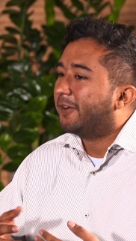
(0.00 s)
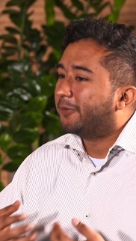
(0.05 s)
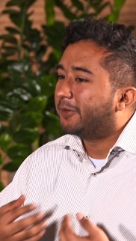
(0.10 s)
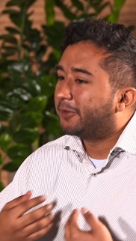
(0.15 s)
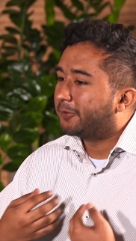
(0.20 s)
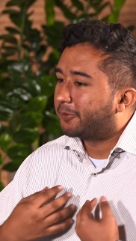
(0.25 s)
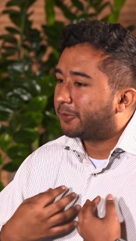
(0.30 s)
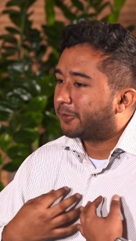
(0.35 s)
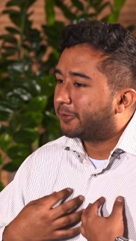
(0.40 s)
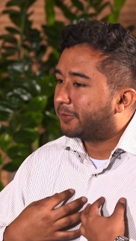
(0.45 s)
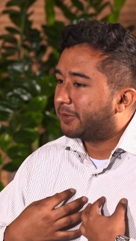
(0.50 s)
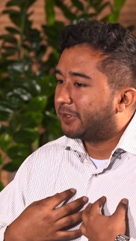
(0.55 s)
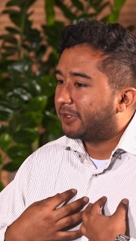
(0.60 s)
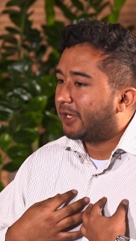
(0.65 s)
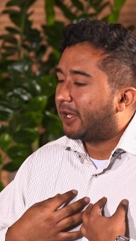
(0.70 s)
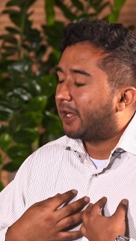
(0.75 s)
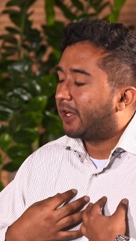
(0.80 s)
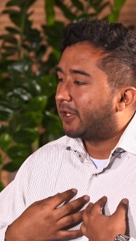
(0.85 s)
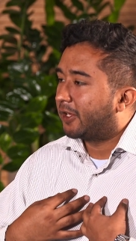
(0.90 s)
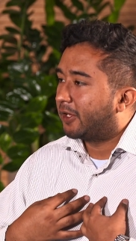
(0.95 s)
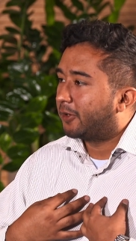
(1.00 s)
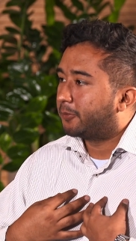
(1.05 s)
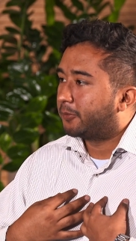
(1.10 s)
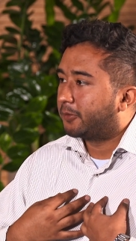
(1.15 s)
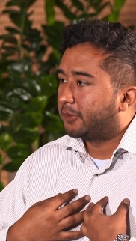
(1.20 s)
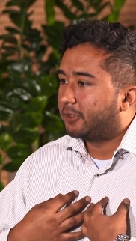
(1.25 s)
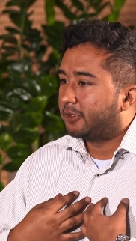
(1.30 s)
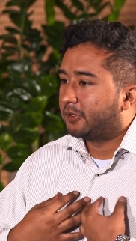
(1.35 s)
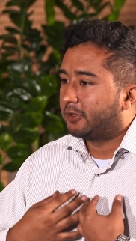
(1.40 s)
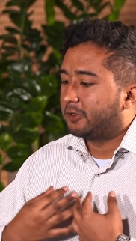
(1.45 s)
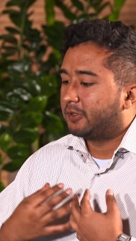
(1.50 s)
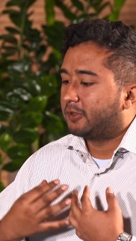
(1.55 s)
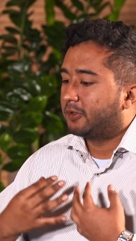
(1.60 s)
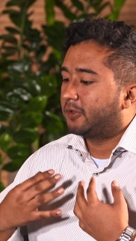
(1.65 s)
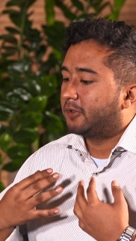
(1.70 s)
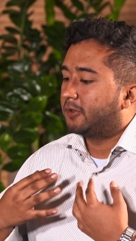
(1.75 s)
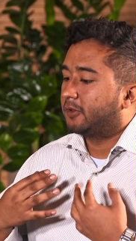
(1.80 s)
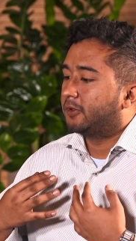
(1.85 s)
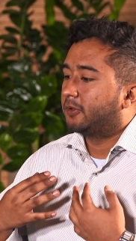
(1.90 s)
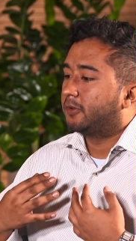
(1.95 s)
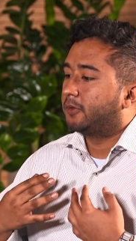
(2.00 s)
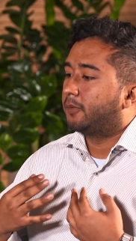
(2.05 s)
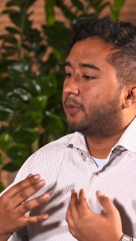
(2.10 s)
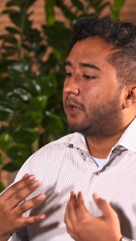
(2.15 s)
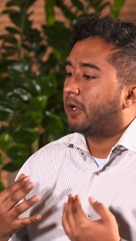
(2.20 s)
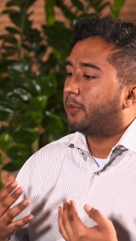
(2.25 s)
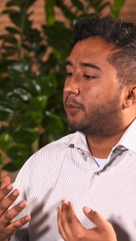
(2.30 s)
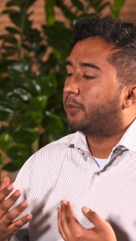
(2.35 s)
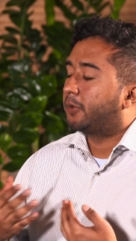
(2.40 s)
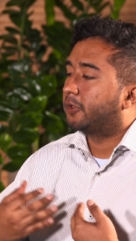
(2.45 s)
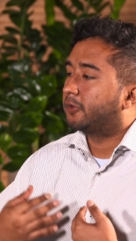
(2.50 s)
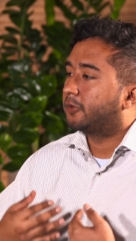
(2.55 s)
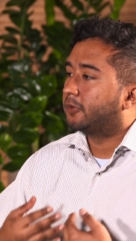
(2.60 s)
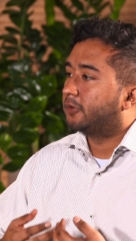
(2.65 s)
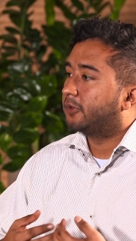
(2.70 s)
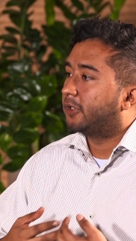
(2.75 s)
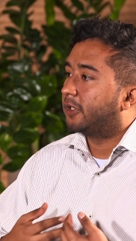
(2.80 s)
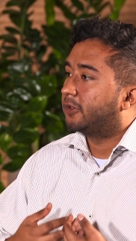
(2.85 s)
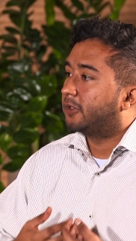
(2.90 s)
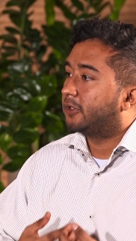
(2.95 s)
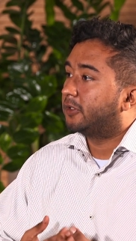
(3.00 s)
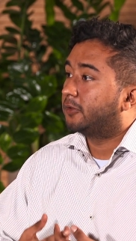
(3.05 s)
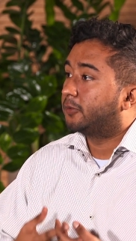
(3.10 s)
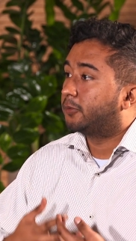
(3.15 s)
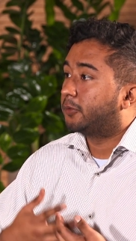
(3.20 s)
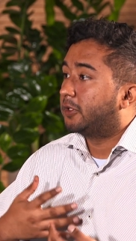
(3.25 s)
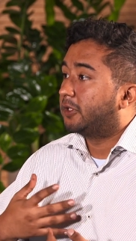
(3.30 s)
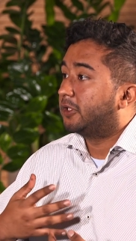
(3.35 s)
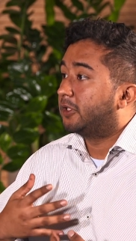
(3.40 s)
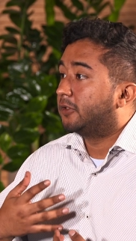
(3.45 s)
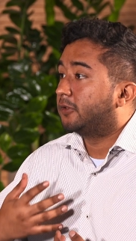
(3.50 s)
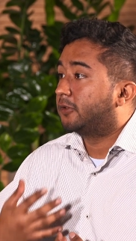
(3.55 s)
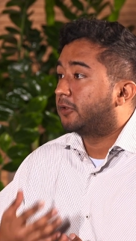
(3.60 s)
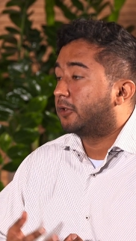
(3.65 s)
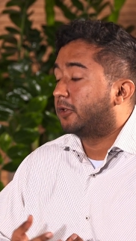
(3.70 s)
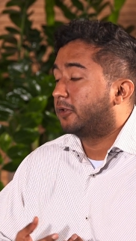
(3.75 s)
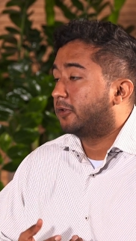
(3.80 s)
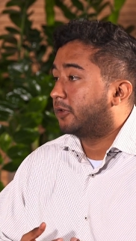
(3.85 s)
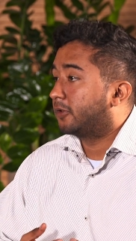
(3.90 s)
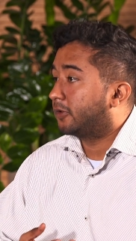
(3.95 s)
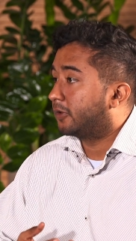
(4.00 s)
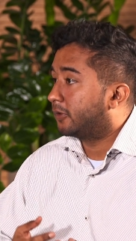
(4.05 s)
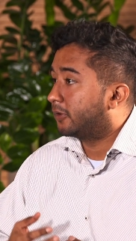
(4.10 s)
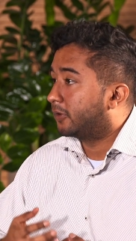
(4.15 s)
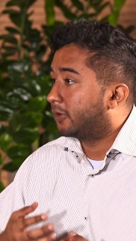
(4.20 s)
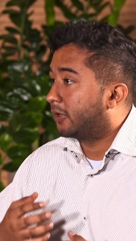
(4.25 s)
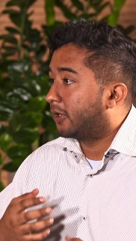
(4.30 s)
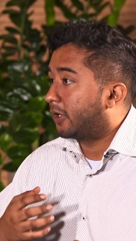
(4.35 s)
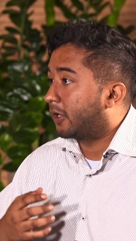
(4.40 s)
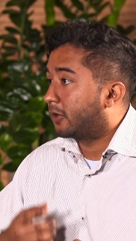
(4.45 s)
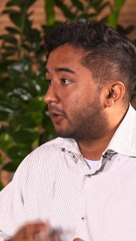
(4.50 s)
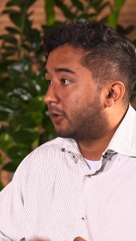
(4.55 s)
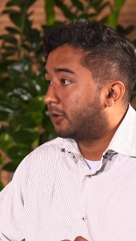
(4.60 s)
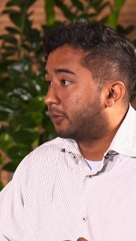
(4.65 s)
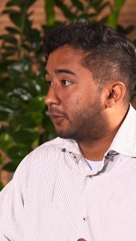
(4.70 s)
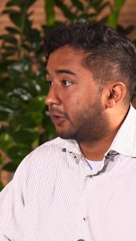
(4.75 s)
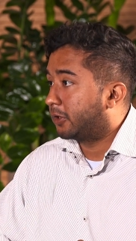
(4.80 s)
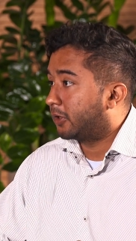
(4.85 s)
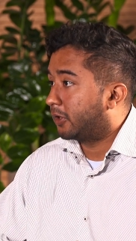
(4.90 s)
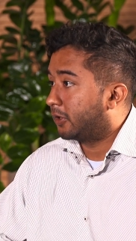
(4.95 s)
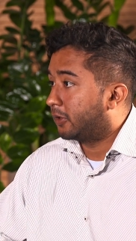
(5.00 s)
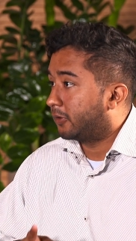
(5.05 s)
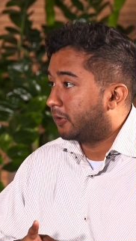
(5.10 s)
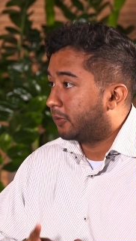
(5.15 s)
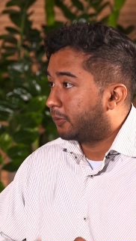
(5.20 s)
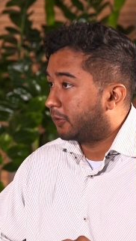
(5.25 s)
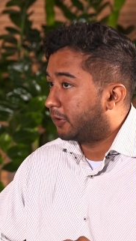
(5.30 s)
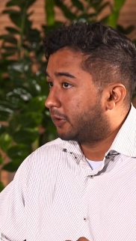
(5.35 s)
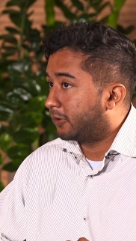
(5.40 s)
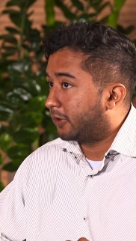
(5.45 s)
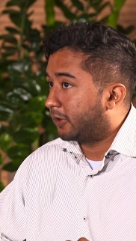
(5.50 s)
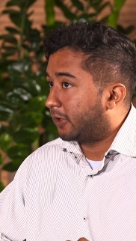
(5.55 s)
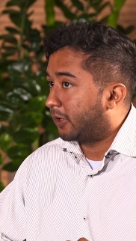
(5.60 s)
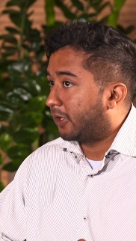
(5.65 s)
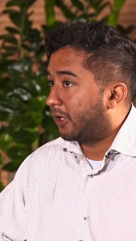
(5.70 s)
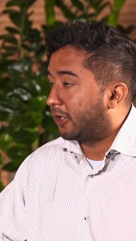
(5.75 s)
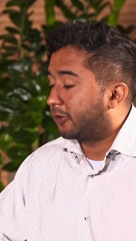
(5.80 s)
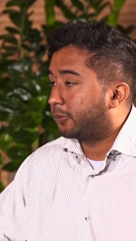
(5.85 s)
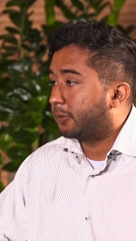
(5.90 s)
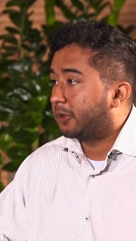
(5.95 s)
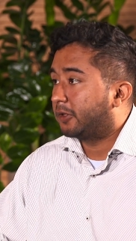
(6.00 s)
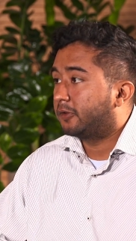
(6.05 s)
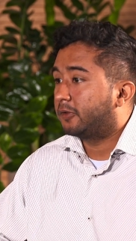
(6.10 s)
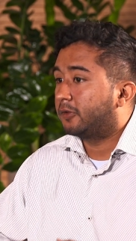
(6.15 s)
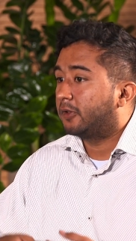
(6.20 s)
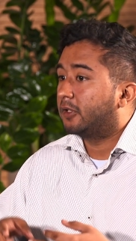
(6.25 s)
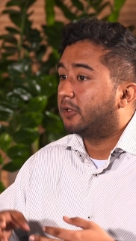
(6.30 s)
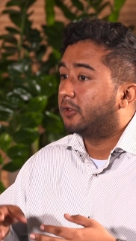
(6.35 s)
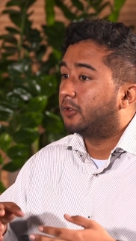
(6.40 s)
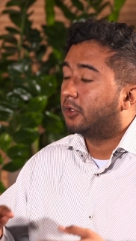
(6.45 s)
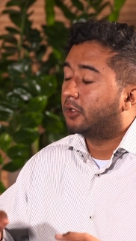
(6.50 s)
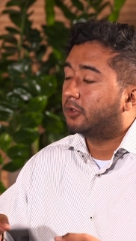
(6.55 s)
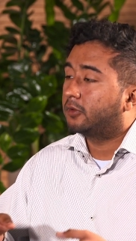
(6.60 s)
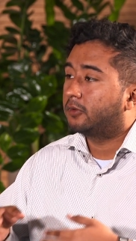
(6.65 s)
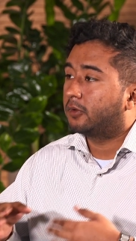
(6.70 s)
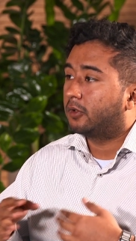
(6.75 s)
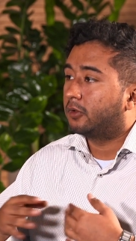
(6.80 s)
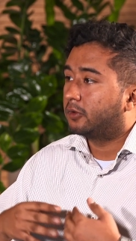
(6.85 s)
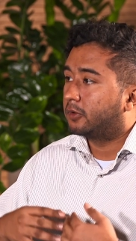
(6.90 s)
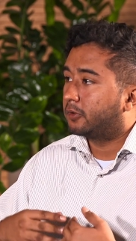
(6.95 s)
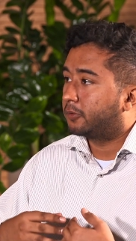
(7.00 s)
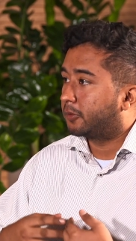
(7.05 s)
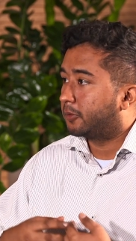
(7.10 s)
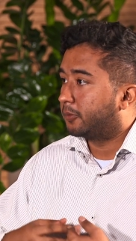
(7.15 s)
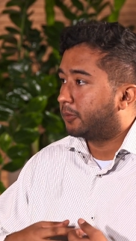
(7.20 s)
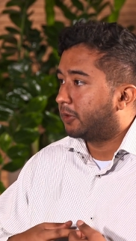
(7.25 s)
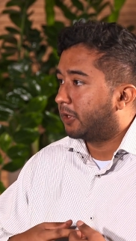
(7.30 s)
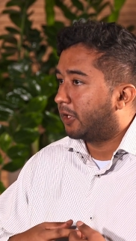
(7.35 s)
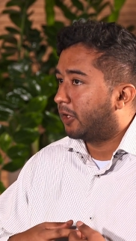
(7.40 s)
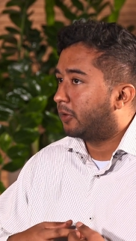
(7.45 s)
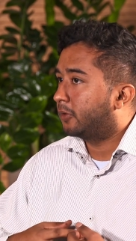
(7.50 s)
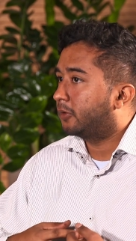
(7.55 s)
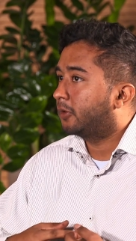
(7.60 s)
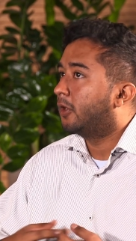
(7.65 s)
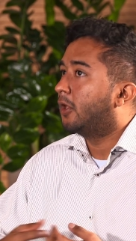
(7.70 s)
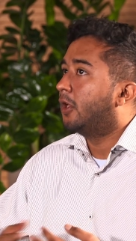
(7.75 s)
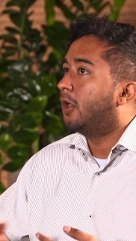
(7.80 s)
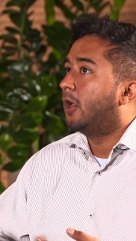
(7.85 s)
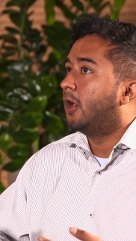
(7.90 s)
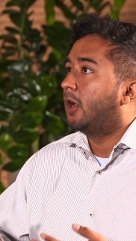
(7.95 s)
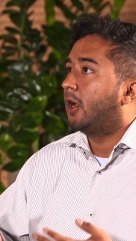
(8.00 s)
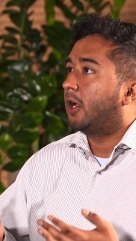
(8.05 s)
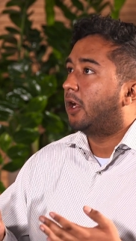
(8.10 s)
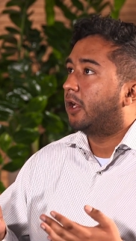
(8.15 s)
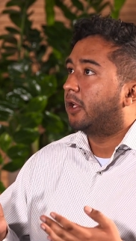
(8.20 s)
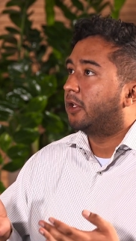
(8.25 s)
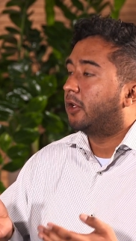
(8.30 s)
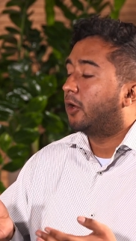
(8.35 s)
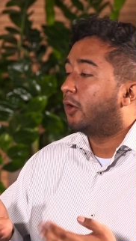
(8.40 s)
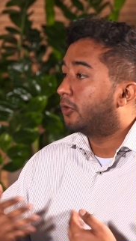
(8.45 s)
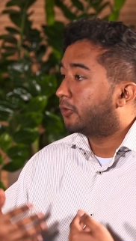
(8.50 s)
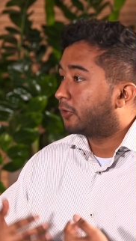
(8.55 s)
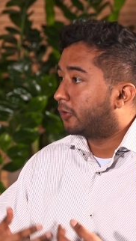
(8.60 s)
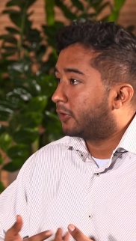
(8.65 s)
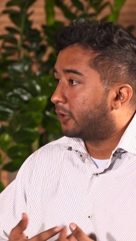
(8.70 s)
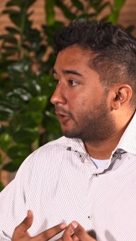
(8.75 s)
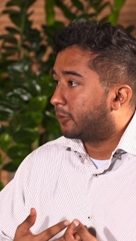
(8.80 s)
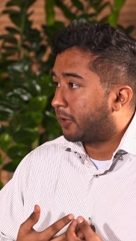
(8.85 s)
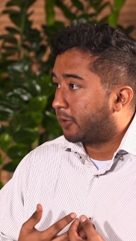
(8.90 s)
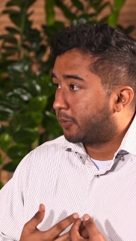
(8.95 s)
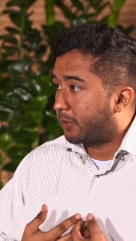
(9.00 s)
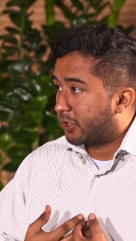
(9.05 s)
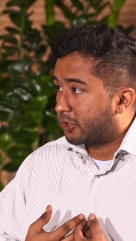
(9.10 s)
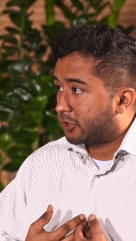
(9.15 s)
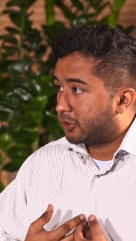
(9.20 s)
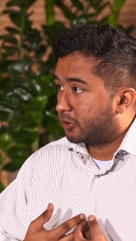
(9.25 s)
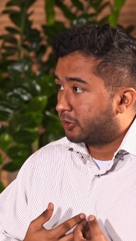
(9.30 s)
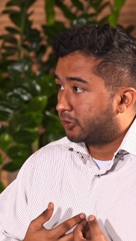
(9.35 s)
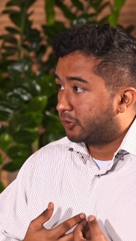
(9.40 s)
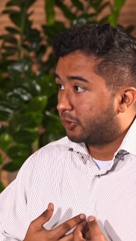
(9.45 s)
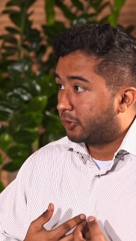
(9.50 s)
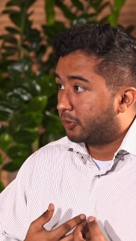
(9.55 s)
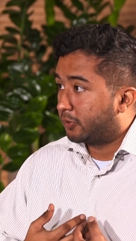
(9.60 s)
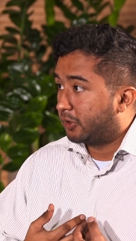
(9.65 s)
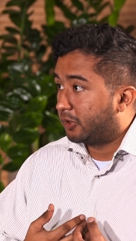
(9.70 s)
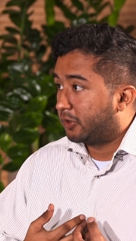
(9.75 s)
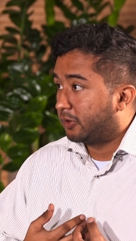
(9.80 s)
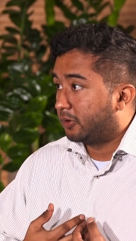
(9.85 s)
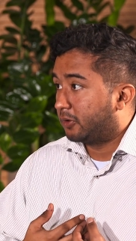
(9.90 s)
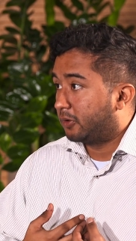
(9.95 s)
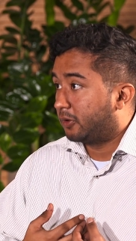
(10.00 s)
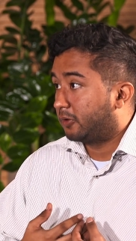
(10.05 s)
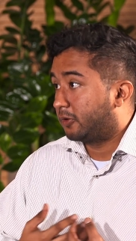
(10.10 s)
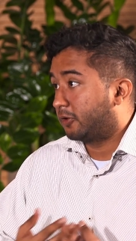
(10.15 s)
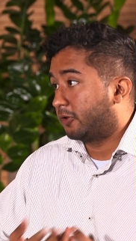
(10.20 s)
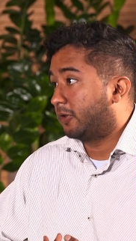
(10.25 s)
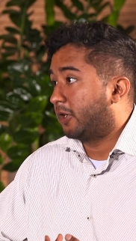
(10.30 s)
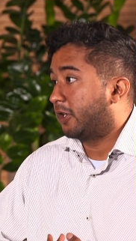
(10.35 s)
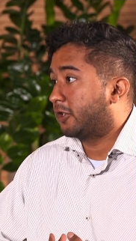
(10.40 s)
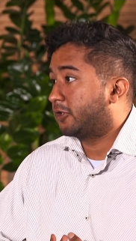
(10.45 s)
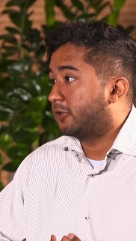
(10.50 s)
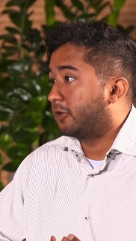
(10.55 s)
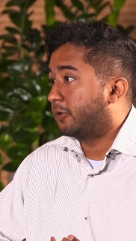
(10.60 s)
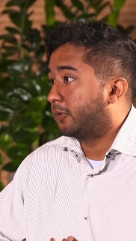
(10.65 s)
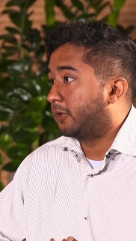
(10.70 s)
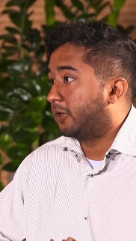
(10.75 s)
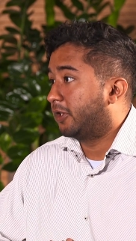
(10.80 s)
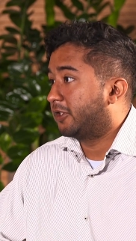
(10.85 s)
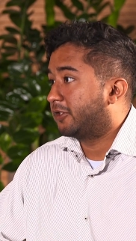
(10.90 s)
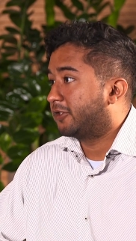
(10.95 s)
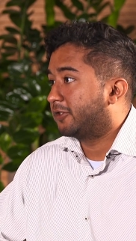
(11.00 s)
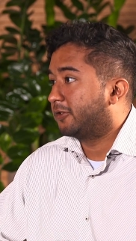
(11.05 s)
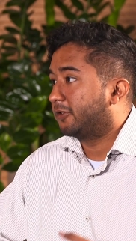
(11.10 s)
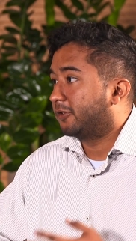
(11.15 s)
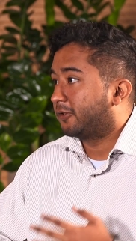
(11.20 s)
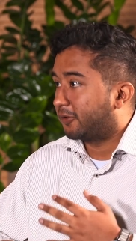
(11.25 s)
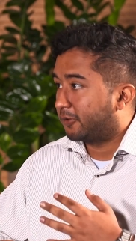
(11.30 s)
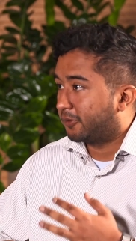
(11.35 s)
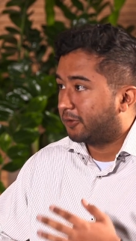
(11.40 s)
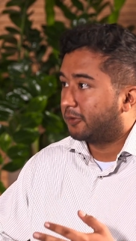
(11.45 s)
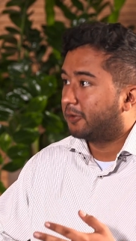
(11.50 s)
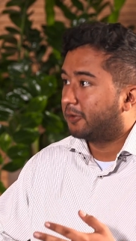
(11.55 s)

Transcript: But for me, I am really a person that is really interested in the economical and the political aspects, and not only from now. I also did my bachelor degree in international relations, so